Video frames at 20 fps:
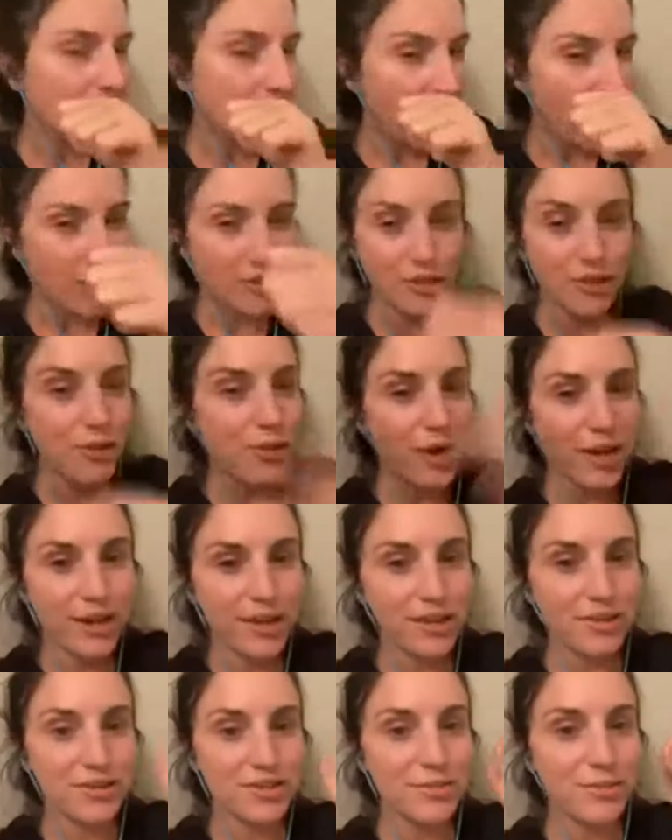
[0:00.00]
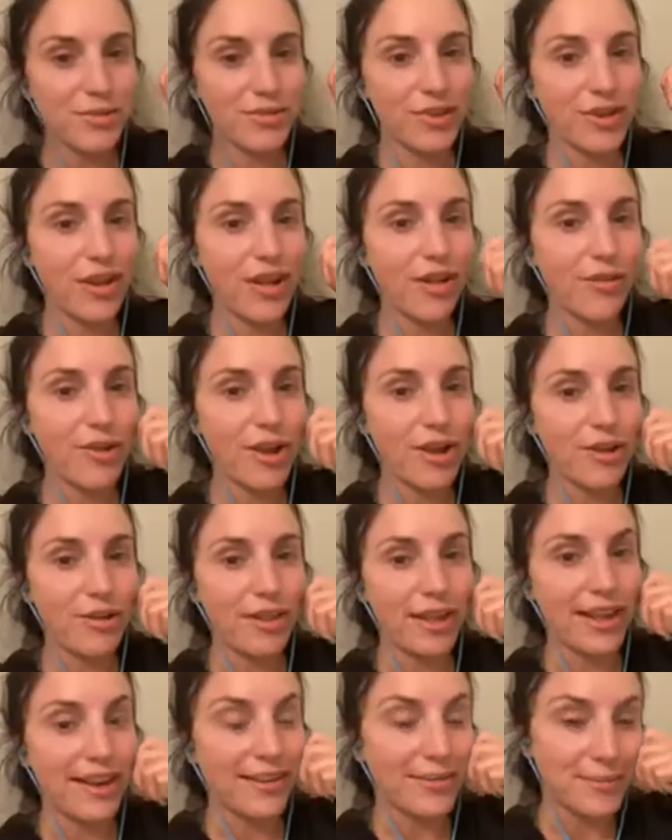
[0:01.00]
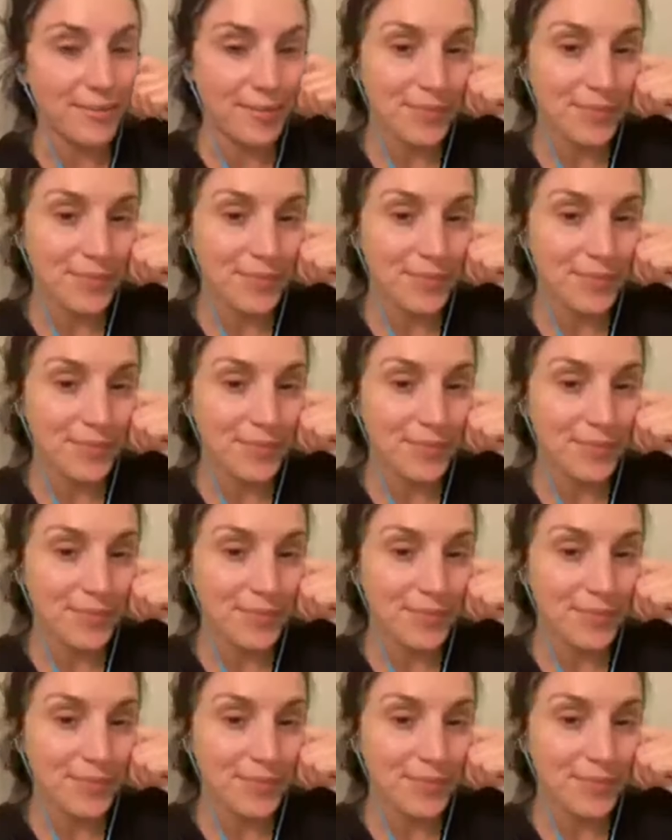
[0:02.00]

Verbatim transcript: I was like, well, why don't you just move to Colorado then?